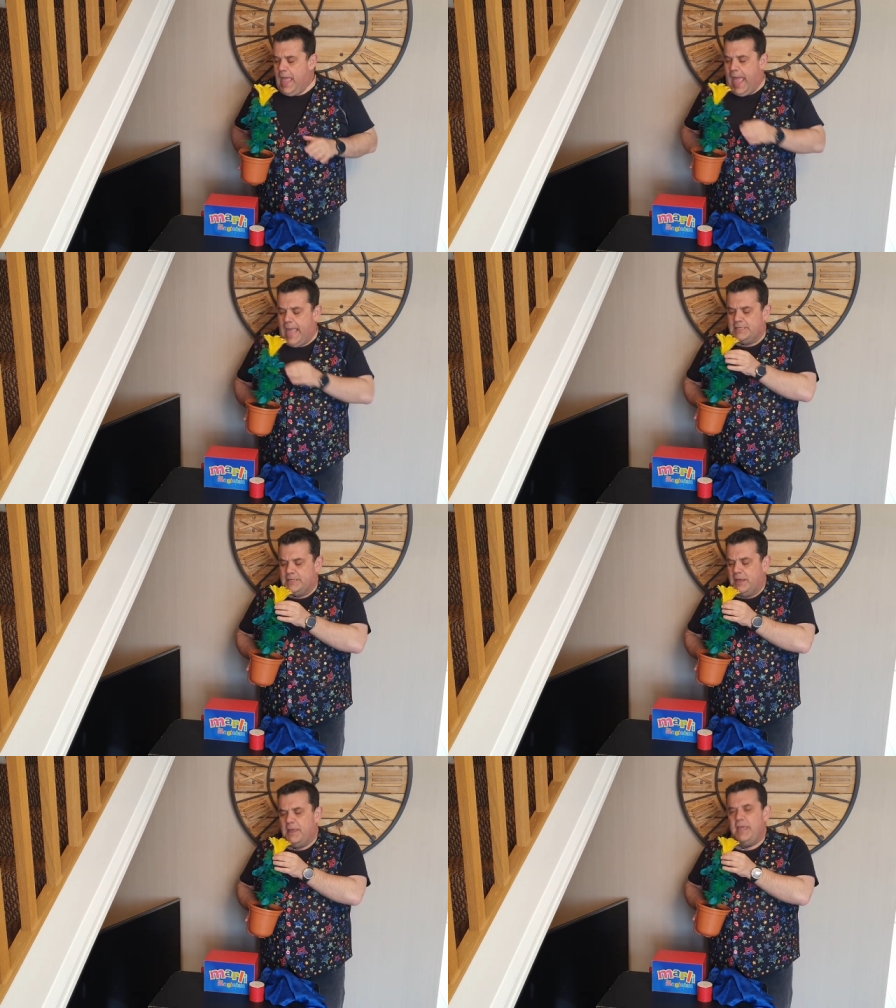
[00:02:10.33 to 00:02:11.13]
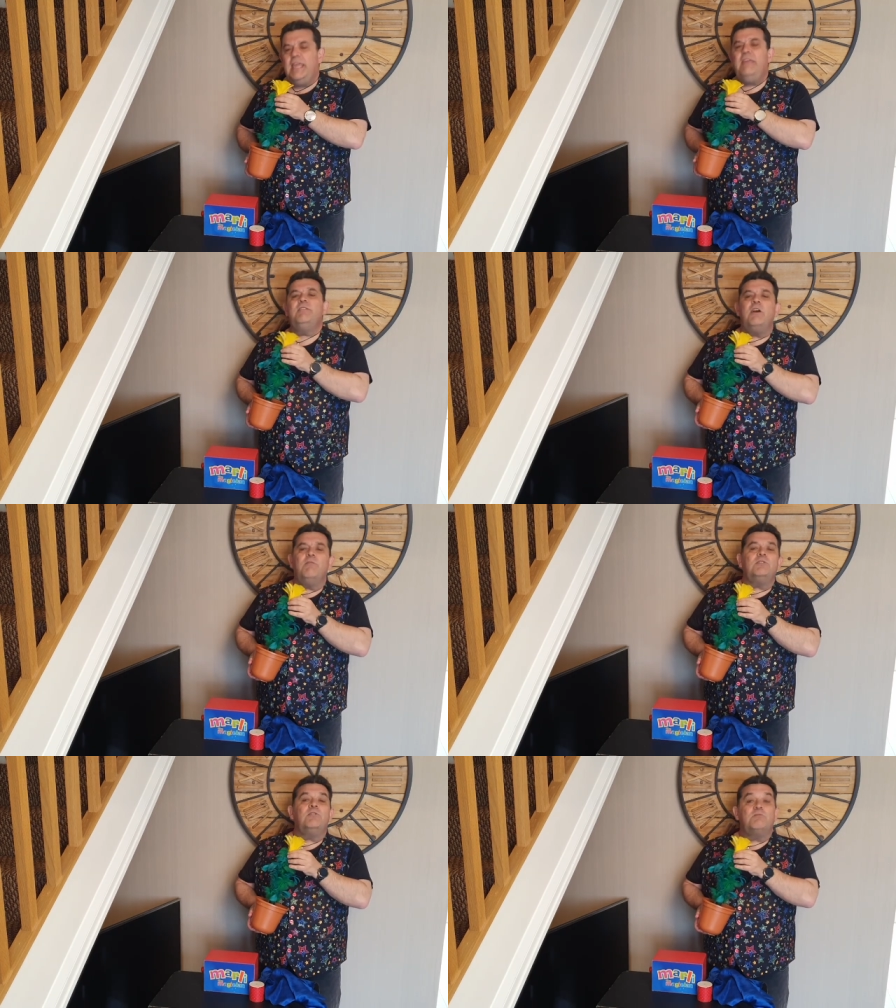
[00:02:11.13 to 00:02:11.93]
And uh, even though
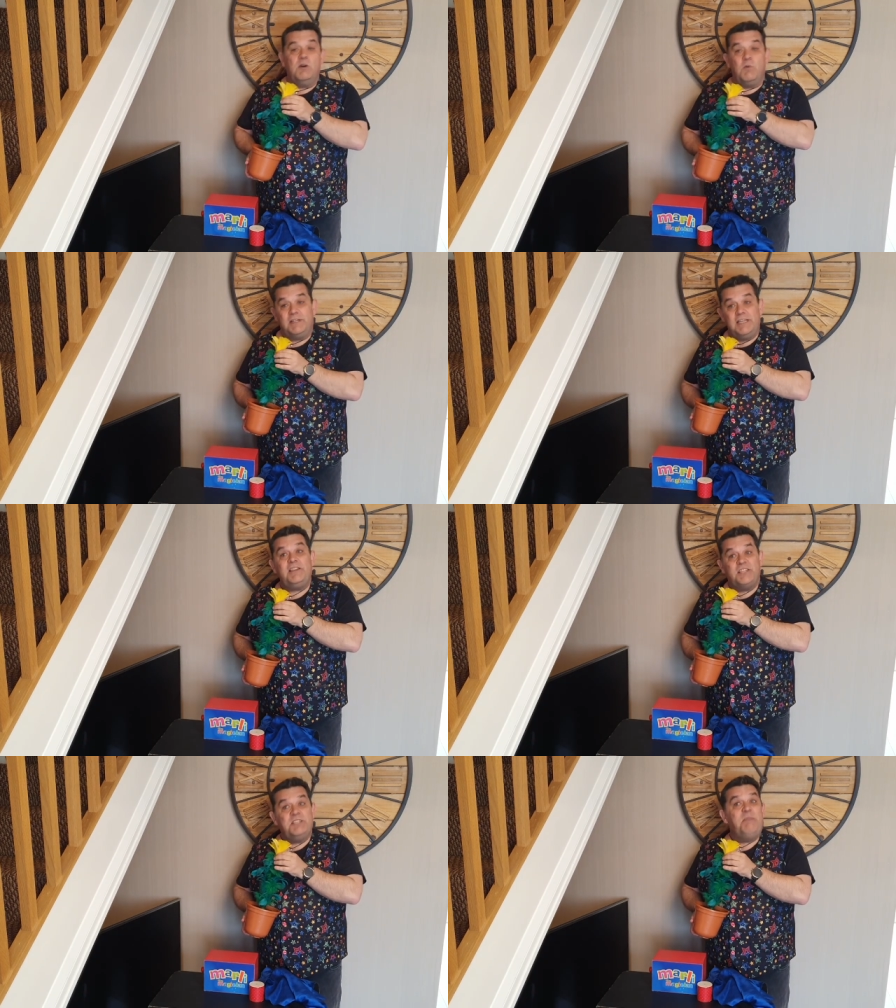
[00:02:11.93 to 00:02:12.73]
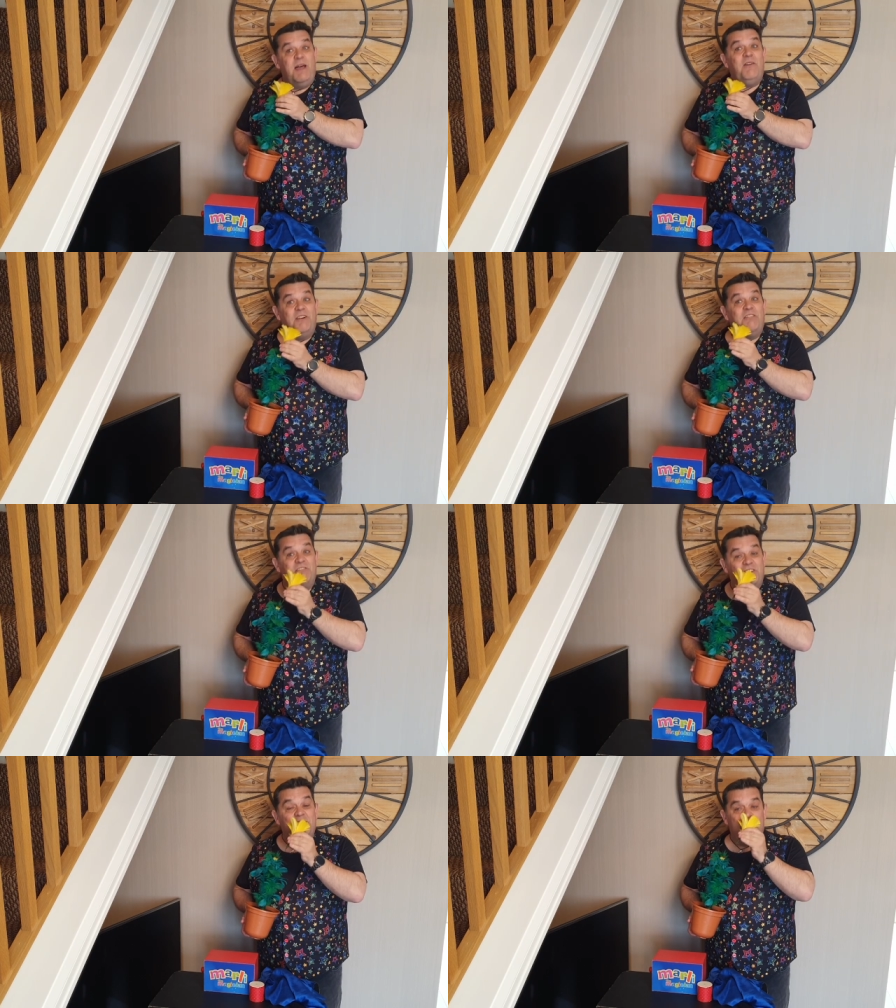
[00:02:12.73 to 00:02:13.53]
it's not a real one, it does smell very,
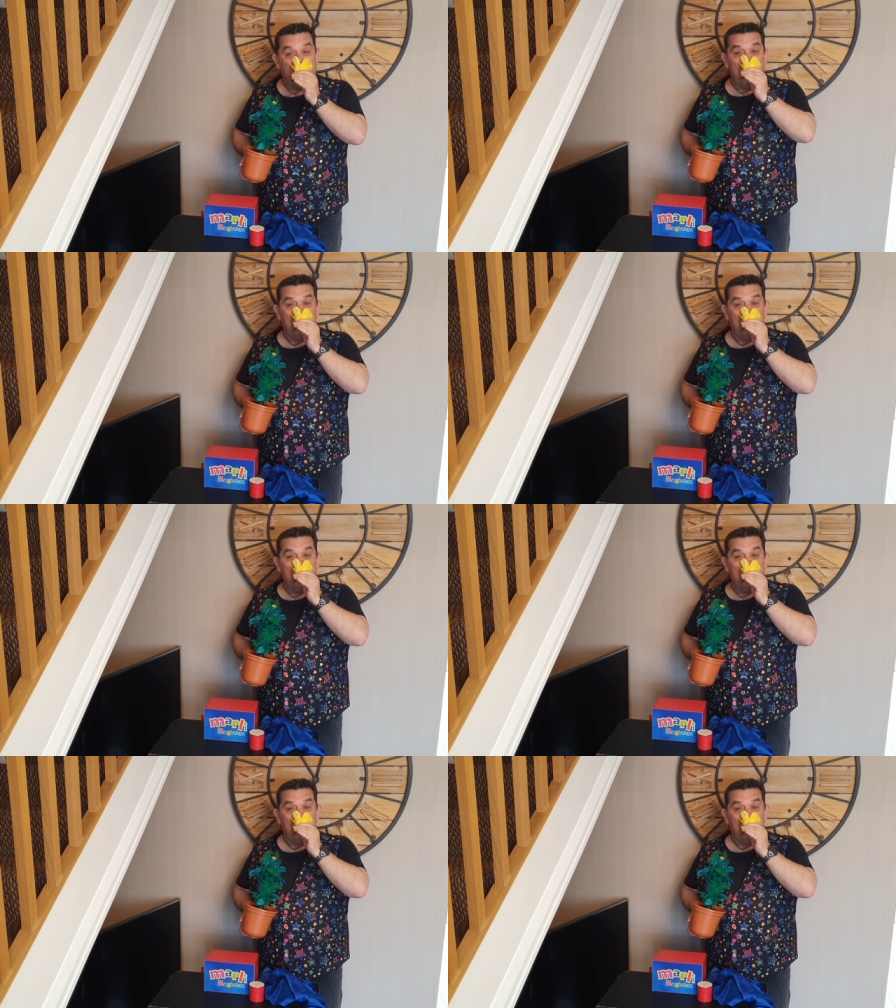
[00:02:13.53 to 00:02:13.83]
very nice.